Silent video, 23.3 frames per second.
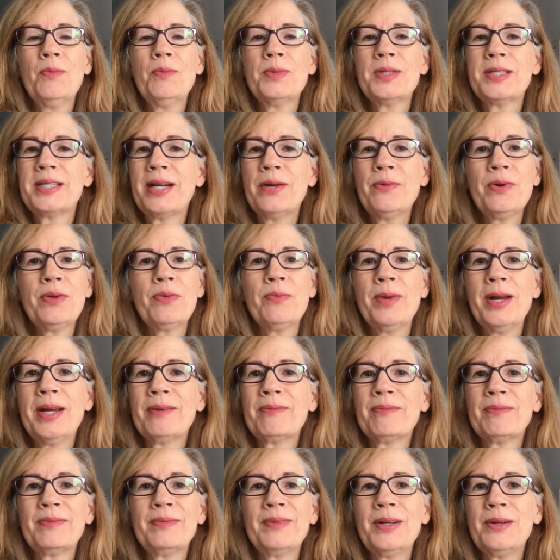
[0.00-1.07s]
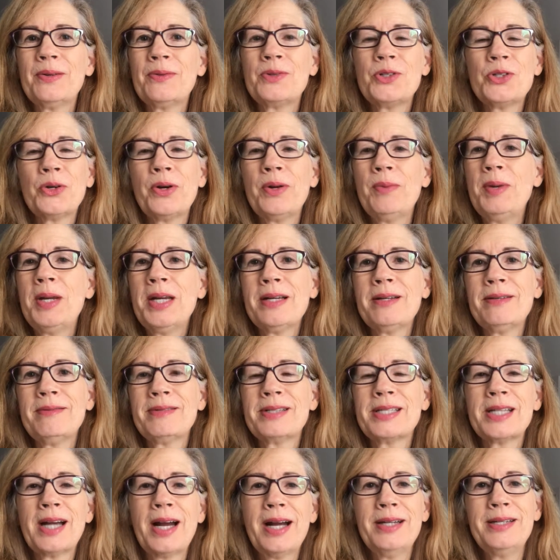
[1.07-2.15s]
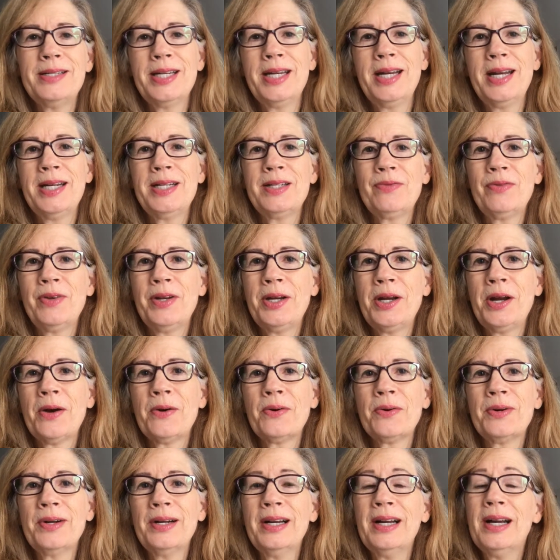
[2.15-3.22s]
stay with me, join me inside today's video.